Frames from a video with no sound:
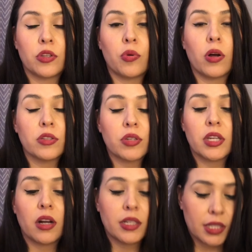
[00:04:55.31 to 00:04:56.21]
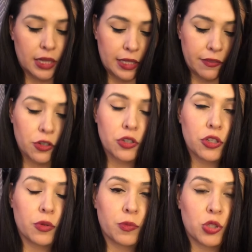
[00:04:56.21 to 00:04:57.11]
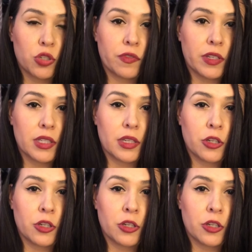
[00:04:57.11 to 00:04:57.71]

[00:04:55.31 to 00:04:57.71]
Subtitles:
You also cannot deliver your cervix.